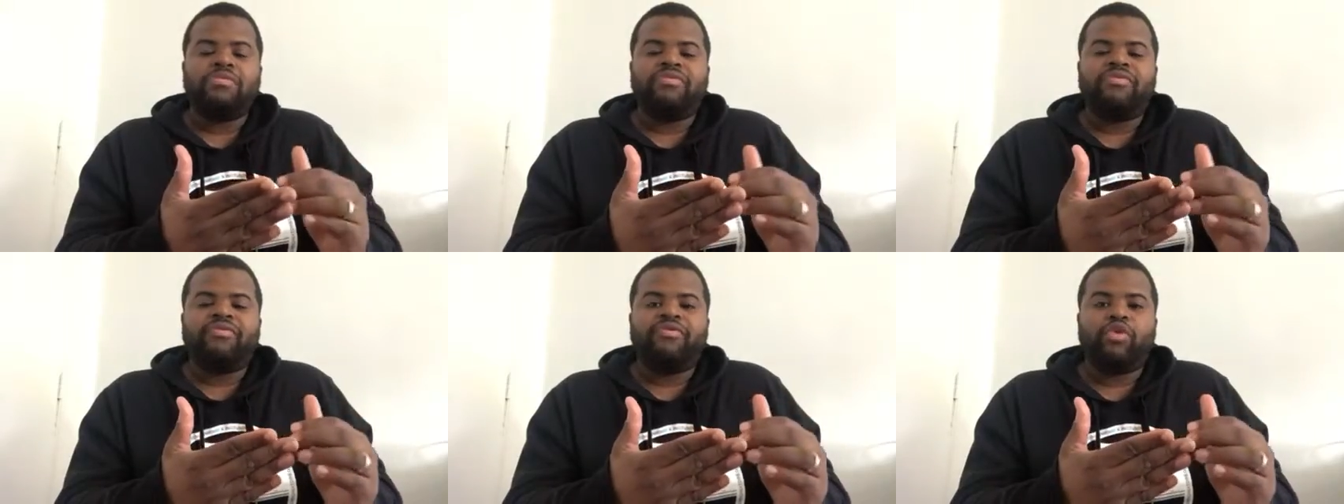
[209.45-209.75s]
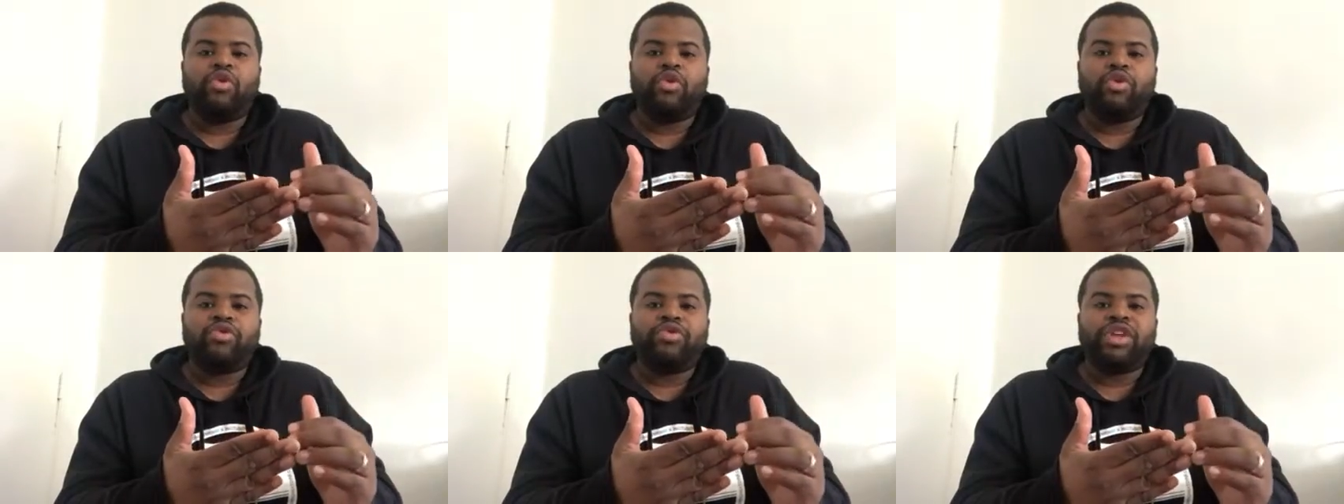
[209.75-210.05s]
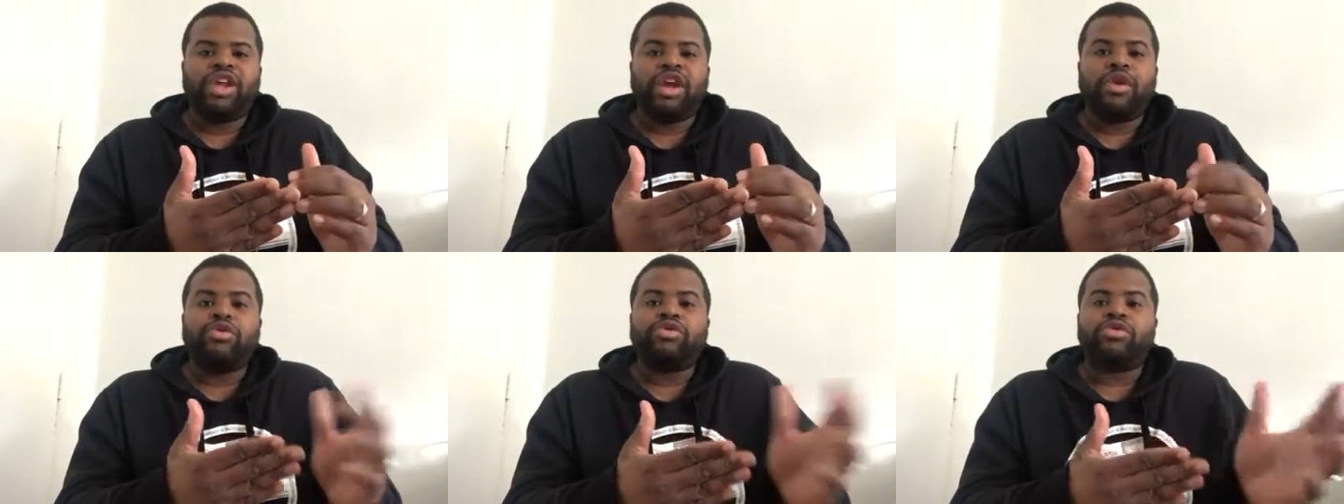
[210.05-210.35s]
for
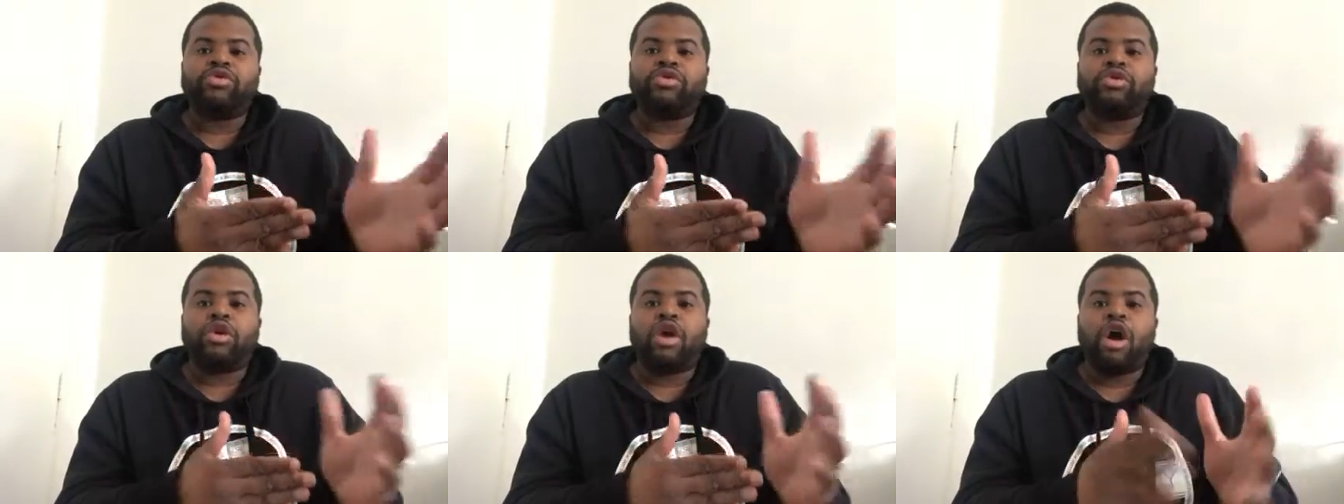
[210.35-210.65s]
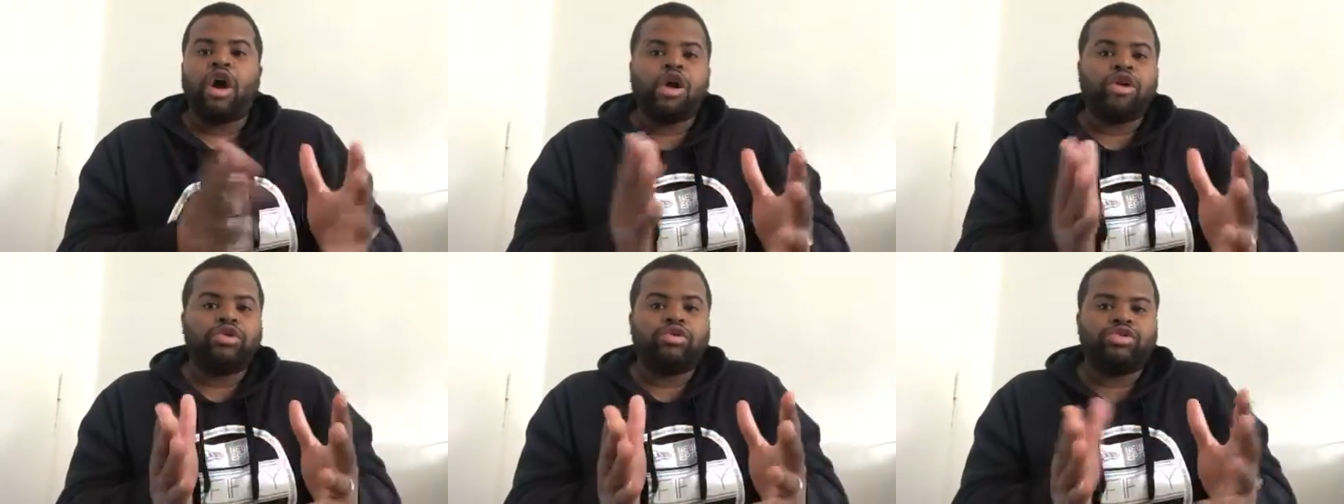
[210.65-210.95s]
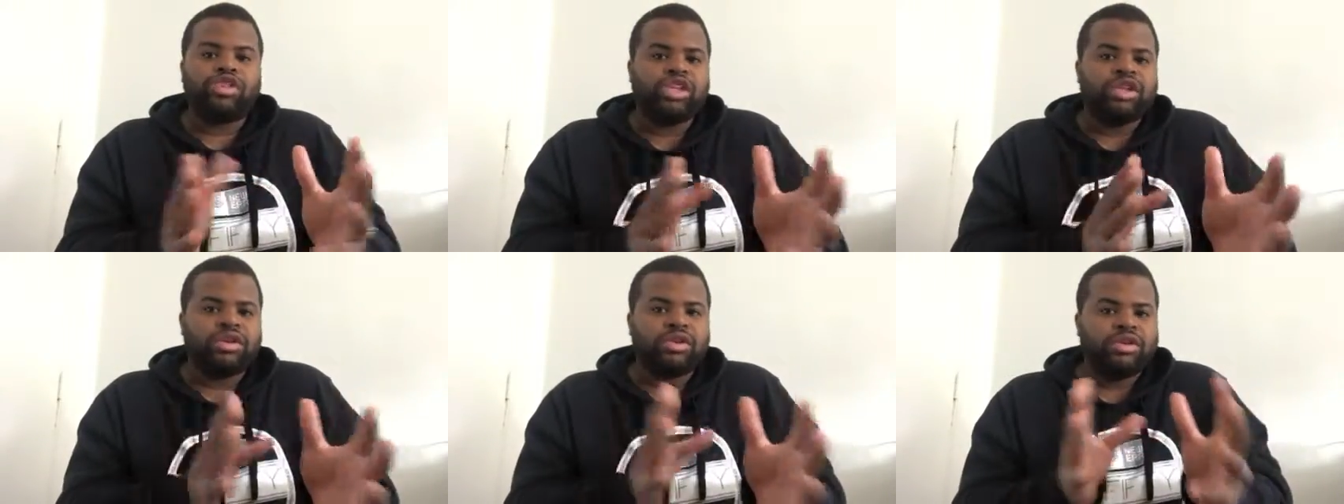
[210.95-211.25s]
the Arizona
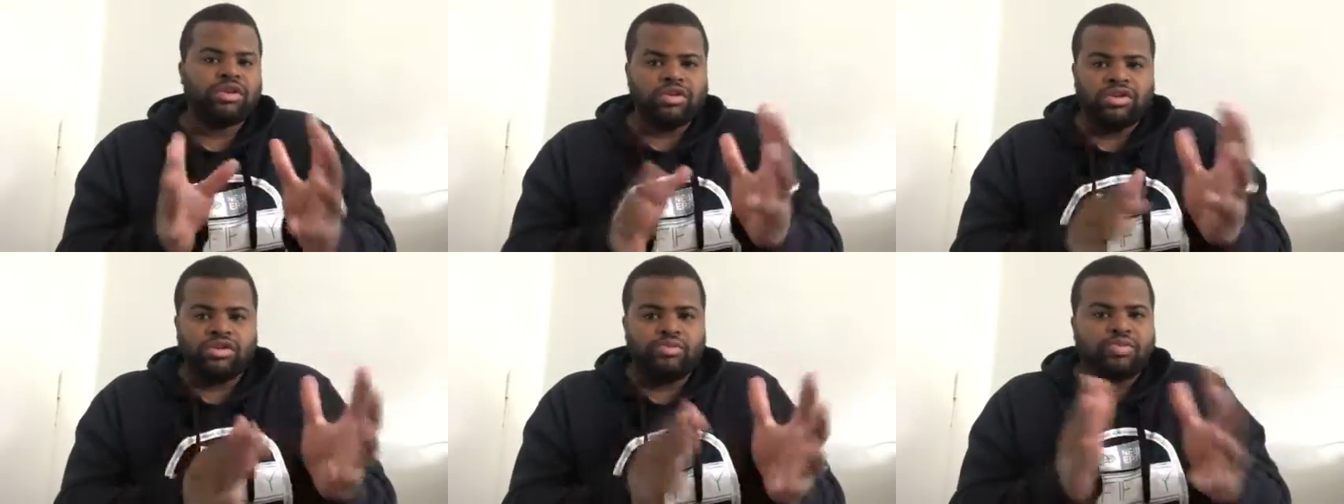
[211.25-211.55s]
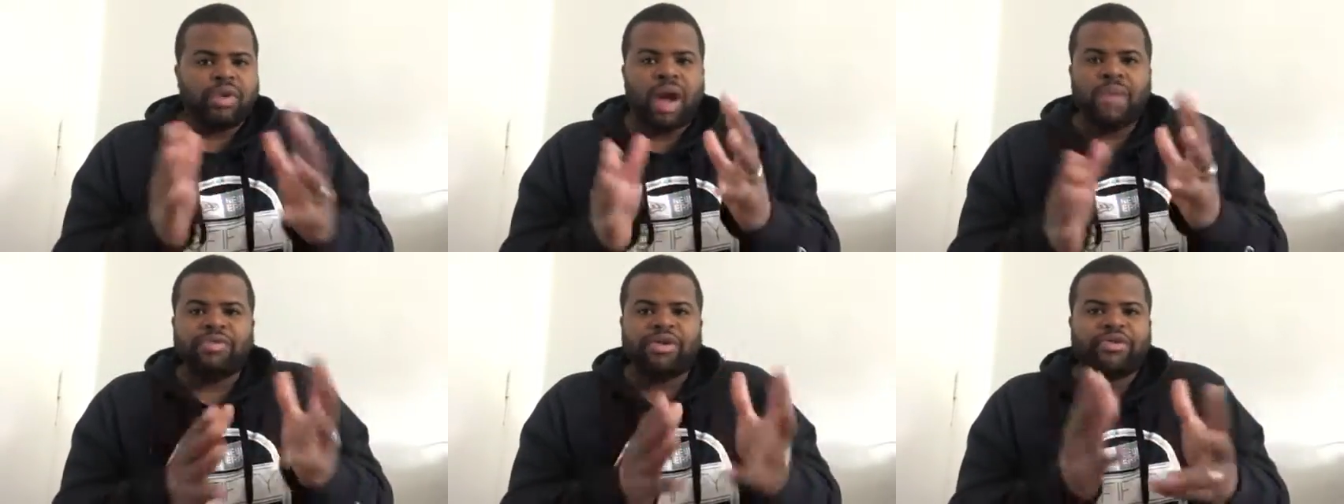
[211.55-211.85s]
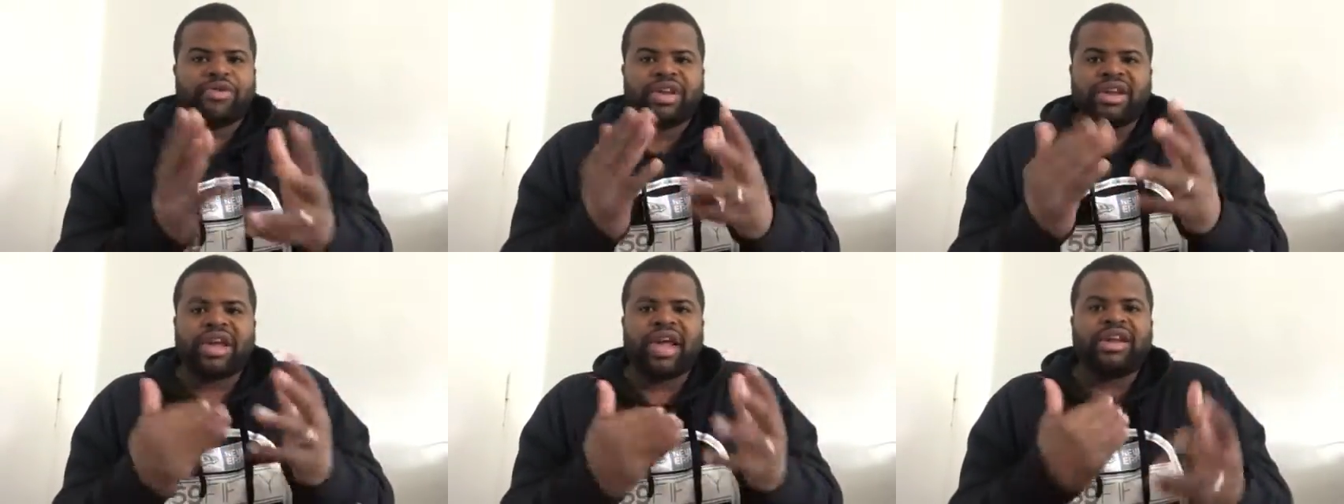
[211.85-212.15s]
Cardinals, and you probably
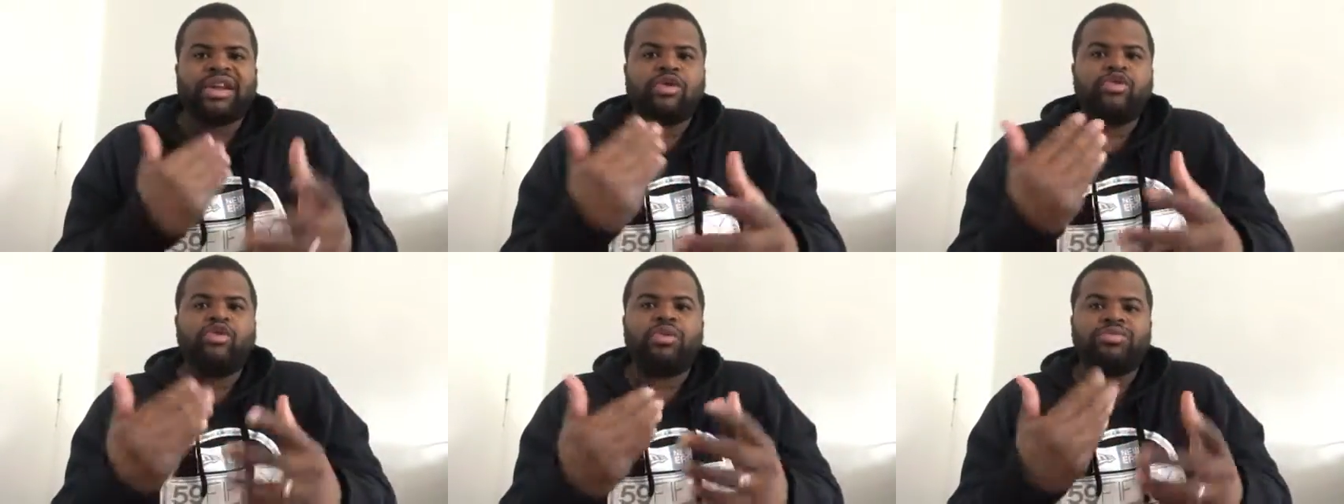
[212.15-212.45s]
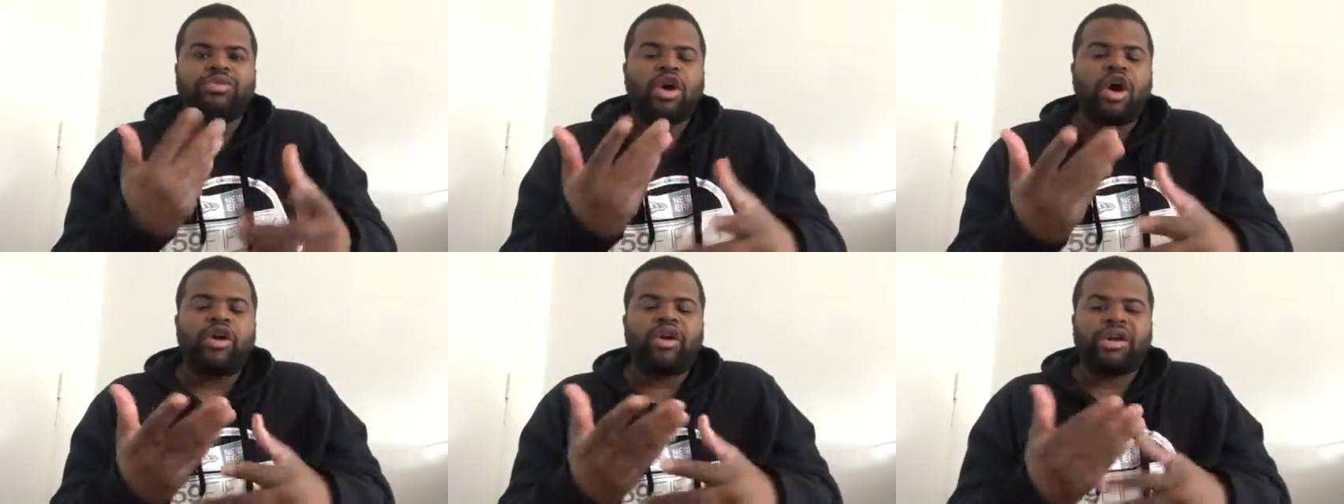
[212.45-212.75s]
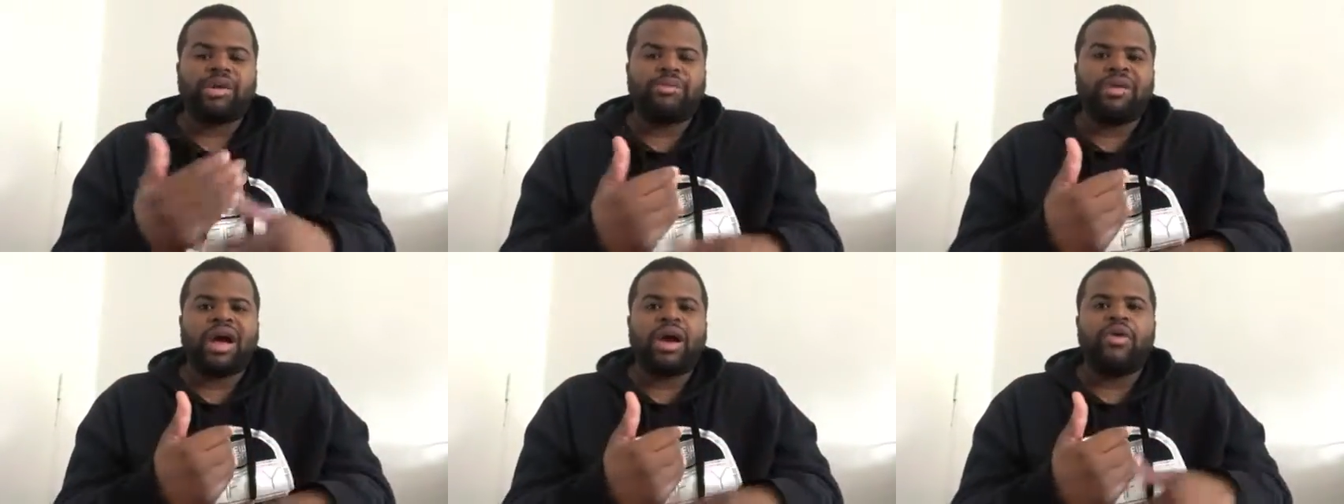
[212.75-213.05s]
are getting an idea who I'm
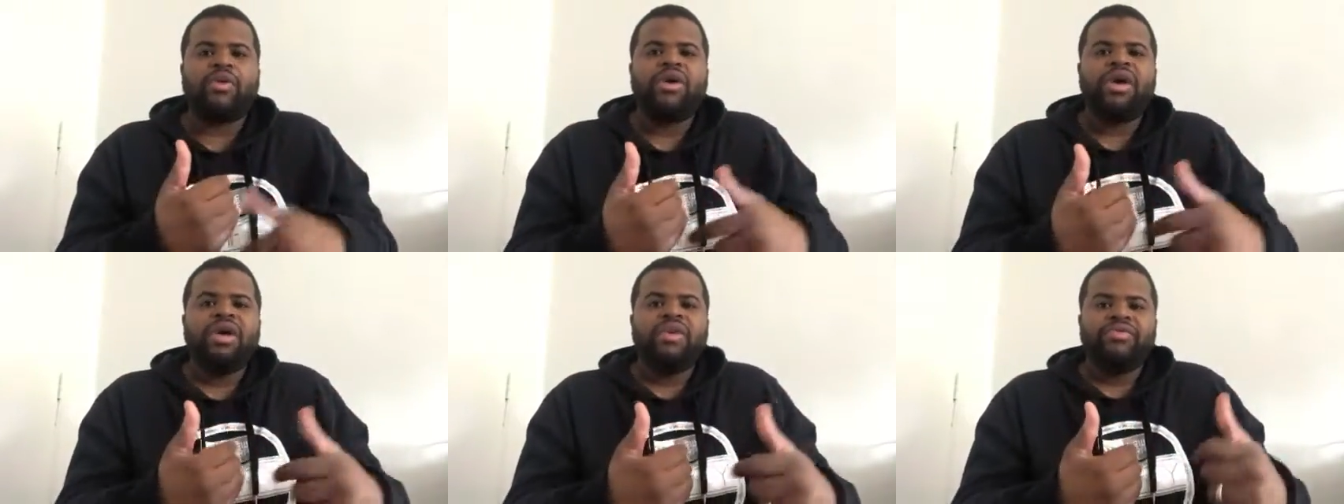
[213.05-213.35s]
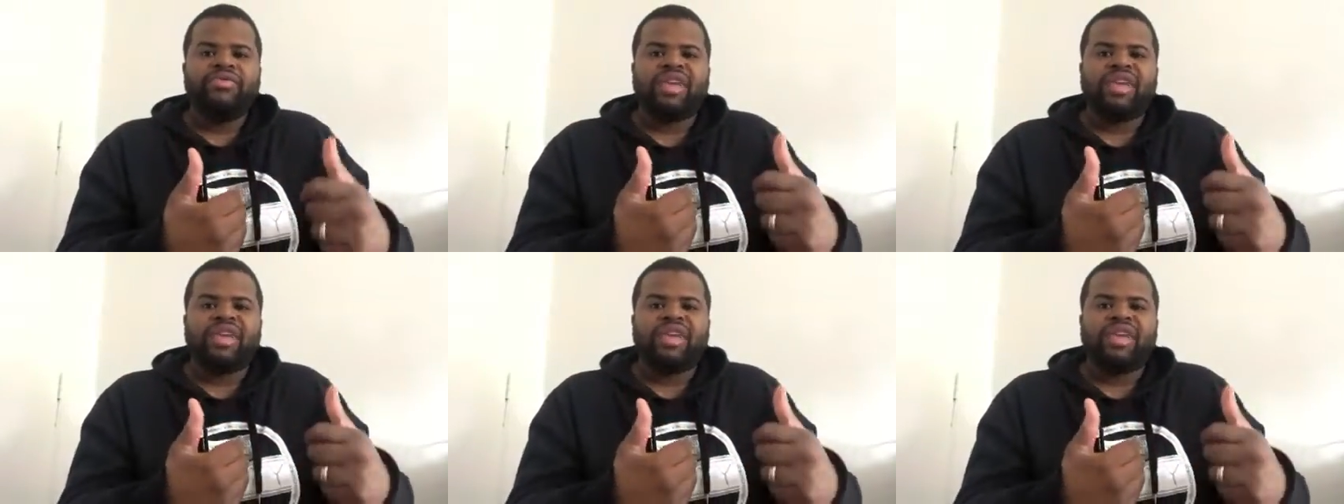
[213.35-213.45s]
talking about,